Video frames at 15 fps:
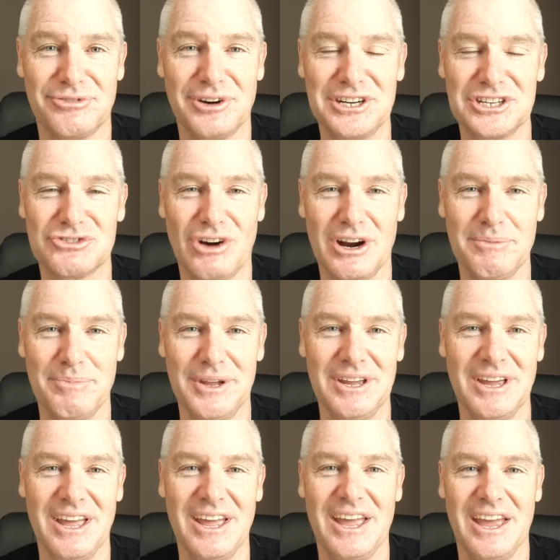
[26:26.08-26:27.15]
French
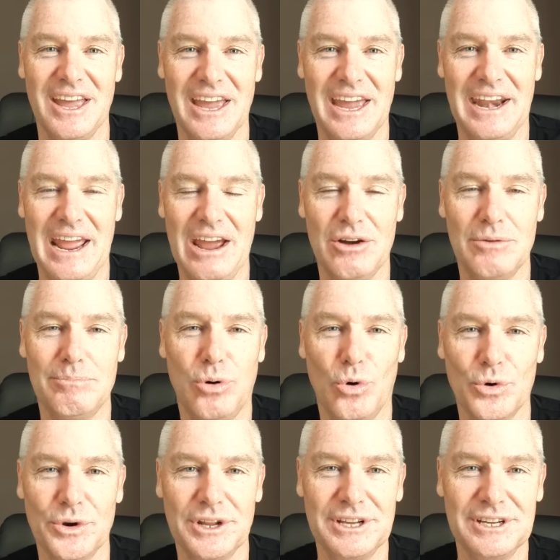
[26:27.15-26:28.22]
rugby and how
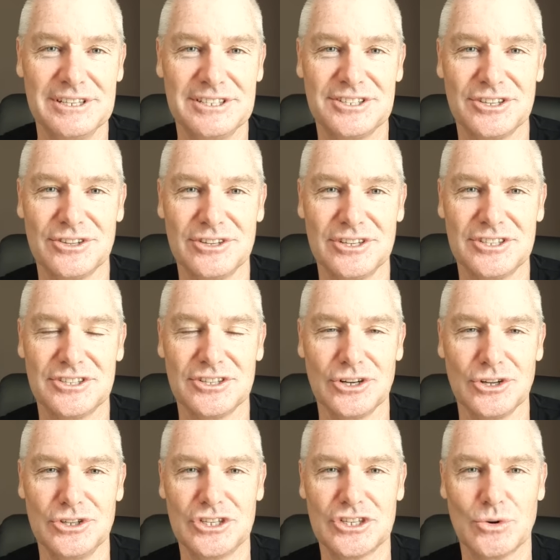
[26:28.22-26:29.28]
important he is to this
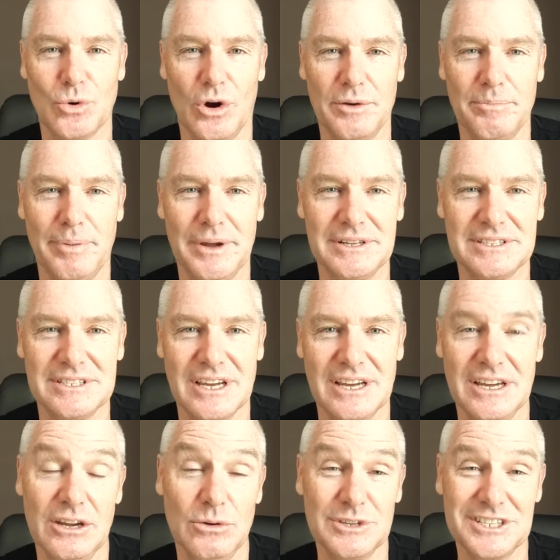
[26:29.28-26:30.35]
Toulouse squad. But
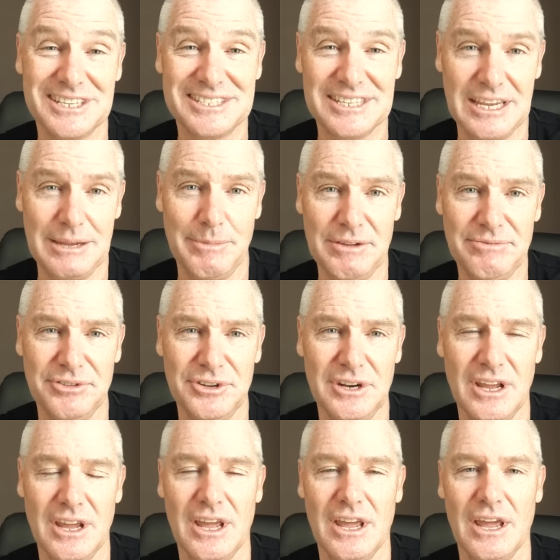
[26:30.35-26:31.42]
it was a team
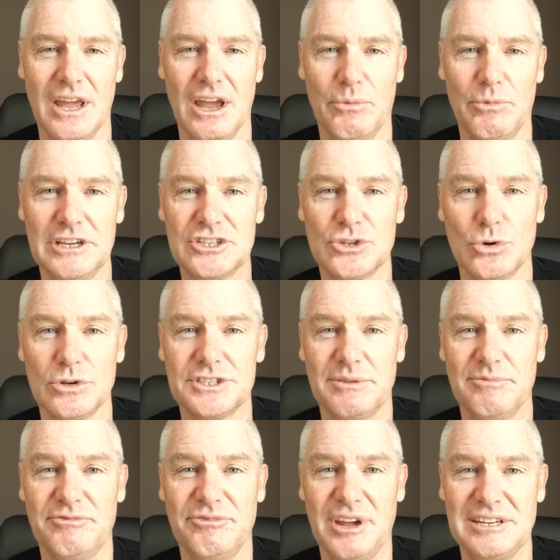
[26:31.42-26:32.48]
effort, and we saw
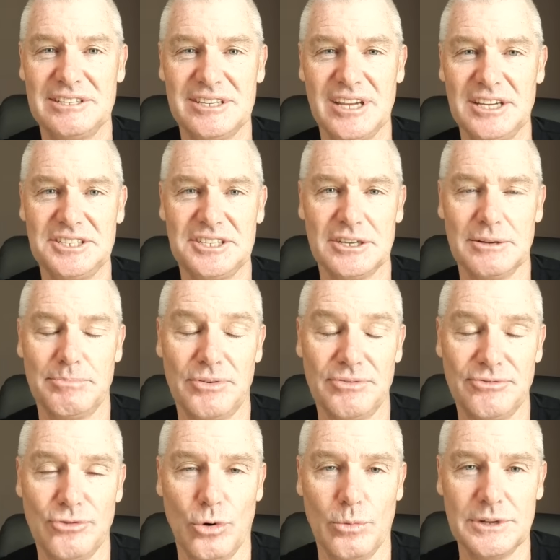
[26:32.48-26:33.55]
some fantastic
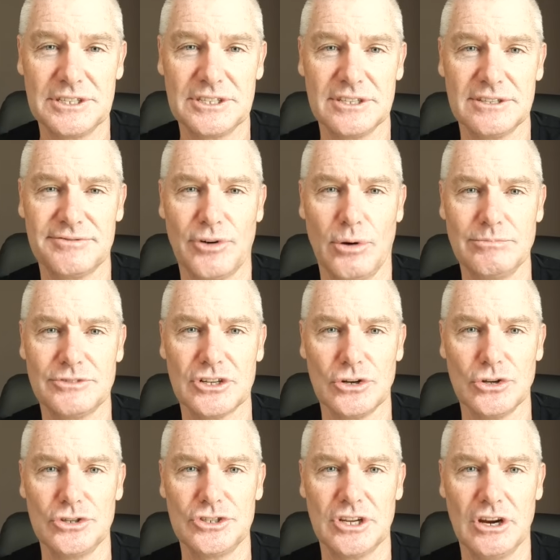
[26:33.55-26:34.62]
performances from
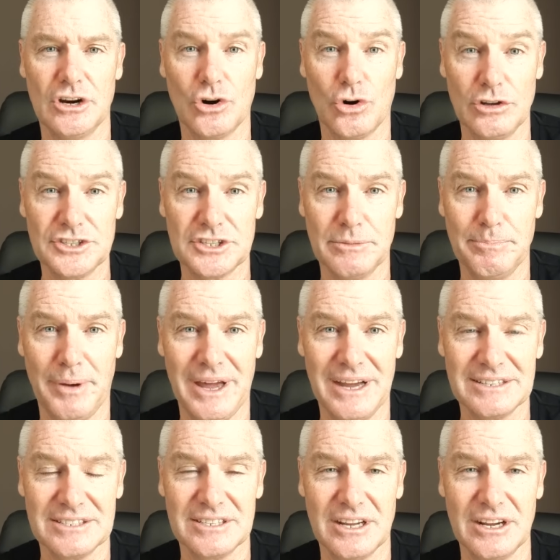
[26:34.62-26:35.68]
Toulouse across the
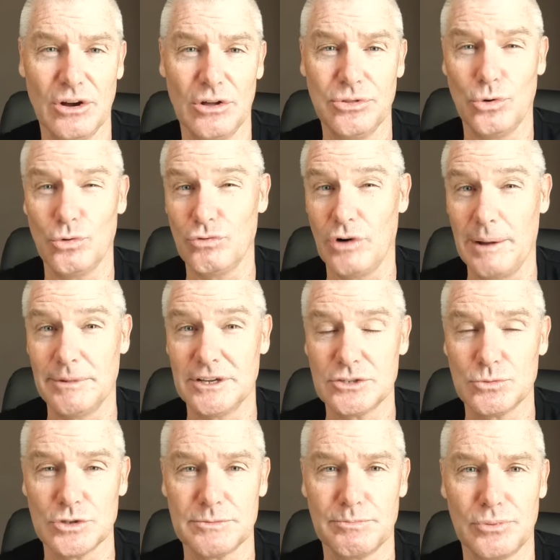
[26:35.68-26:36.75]
park today. I thought
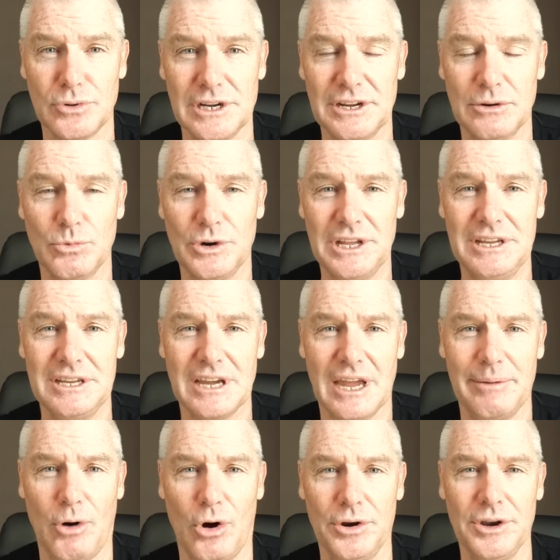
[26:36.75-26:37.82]
Ramos was brilliant when he
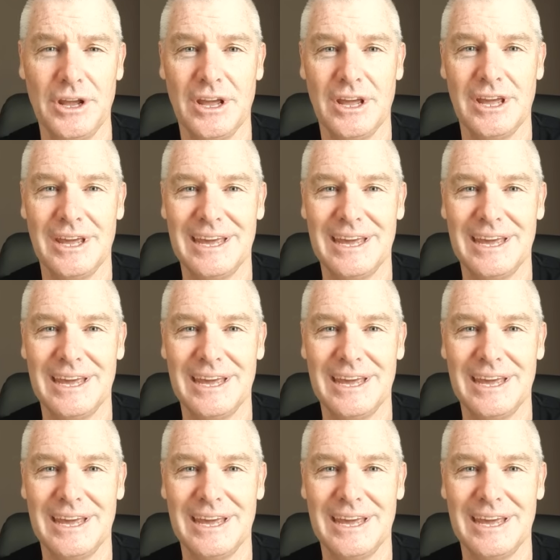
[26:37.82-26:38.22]
came on.